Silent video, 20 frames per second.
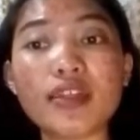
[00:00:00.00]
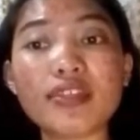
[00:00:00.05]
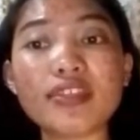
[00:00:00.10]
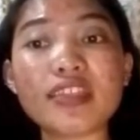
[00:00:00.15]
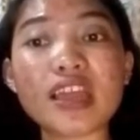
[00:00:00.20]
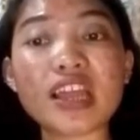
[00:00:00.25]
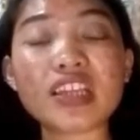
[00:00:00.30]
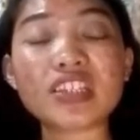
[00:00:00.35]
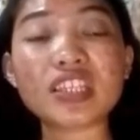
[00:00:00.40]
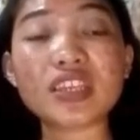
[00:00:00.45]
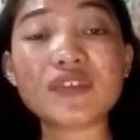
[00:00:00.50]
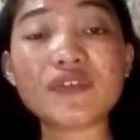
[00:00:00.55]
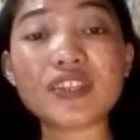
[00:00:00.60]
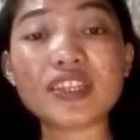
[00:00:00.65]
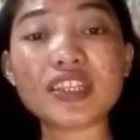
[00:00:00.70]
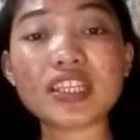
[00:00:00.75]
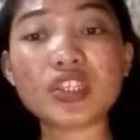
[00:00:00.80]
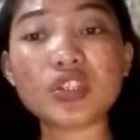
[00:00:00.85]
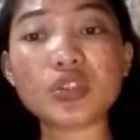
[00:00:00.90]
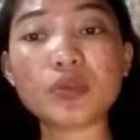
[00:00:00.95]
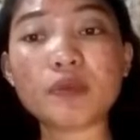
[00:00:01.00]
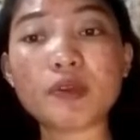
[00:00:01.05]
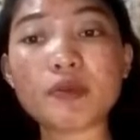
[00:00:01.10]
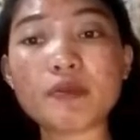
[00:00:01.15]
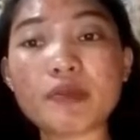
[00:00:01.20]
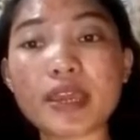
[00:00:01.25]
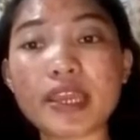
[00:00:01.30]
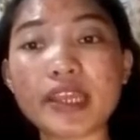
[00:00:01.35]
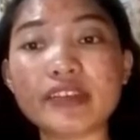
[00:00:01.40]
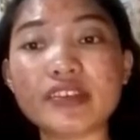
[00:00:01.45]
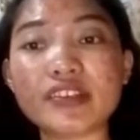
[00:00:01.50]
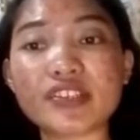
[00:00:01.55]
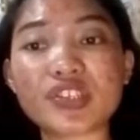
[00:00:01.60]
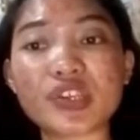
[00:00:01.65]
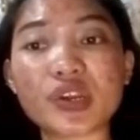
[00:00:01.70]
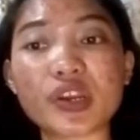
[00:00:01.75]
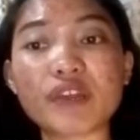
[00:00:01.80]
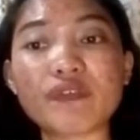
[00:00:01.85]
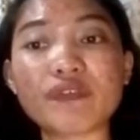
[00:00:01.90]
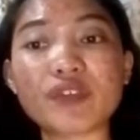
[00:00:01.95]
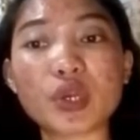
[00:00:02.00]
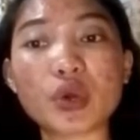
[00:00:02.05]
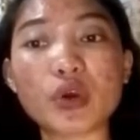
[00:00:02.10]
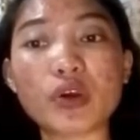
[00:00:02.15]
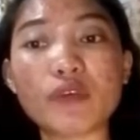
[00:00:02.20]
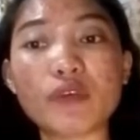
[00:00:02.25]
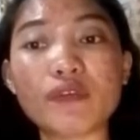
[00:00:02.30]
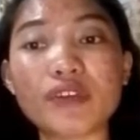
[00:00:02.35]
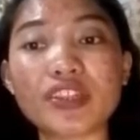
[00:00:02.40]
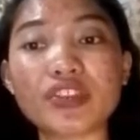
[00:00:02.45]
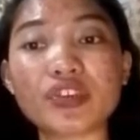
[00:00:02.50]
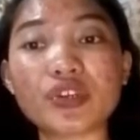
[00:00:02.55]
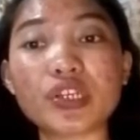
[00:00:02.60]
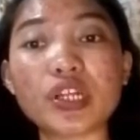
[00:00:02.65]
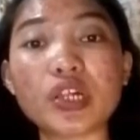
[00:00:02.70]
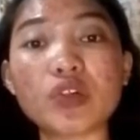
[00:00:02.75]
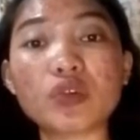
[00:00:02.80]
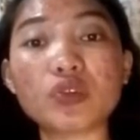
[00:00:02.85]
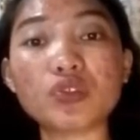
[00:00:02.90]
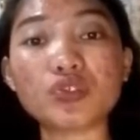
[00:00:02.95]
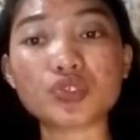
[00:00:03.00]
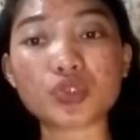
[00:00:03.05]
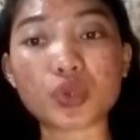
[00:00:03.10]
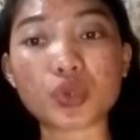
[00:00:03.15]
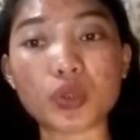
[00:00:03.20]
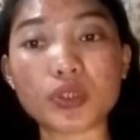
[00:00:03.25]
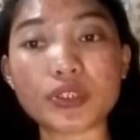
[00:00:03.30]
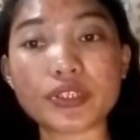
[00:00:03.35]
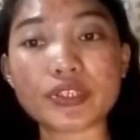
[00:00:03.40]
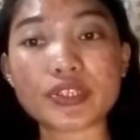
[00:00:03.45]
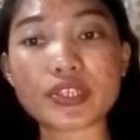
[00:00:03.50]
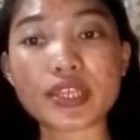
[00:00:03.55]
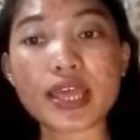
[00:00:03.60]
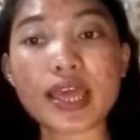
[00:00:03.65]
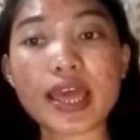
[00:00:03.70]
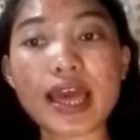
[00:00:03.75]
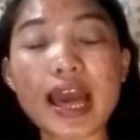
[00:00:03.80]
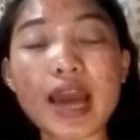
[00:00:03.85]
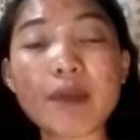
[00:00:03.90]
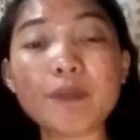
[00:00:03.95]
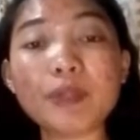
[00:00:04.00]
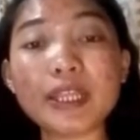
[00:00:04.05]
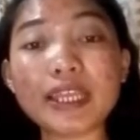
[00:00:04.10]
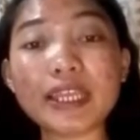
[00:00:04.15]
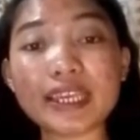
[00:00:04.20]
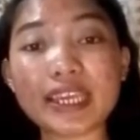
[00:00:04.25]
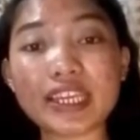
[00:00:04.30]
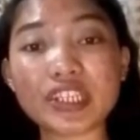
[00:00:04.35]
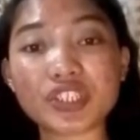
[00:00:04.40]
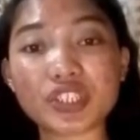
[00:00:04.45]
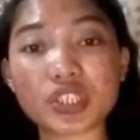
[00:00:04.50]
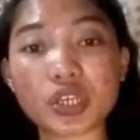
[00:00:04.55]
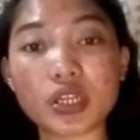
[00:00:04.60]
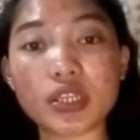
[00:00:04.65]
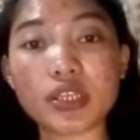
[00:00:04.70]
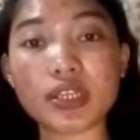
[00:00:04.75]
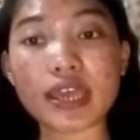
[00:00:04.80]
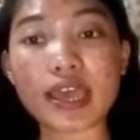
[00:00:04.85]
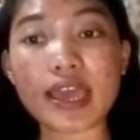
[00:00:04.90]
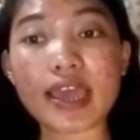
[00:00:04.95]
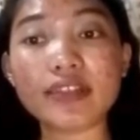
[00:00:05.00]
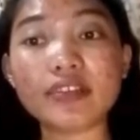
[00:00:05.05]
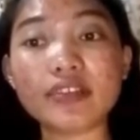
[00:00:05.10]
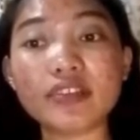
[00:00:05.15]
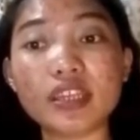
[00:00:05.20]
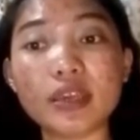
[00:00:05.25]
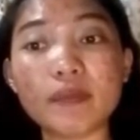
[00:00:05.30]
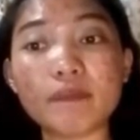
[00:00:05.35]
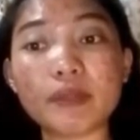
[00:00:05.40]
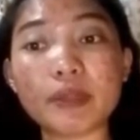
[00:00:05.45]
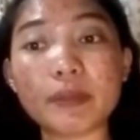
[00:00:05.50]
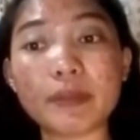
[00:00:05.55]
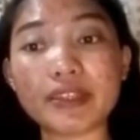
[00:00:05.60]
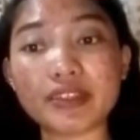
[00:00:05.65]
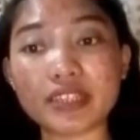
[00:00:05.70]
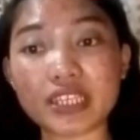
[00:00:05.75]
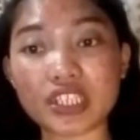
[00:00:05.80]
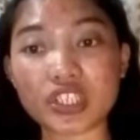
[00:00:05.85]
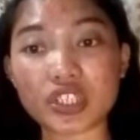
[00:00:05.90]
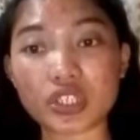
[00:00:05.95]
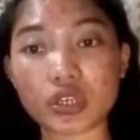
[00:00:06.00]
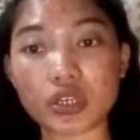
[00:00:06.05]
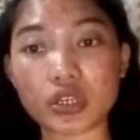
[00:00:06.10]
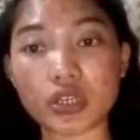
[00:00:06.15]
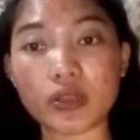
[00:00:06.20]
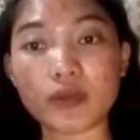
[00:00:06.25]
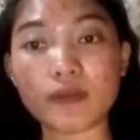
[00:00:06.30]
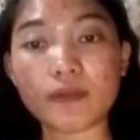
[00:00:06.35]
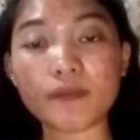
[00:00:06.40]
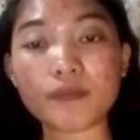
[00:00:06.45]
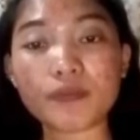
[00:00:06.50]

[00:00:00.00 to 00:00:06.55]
the activity to be made is the review of internal controls, application, and implementation,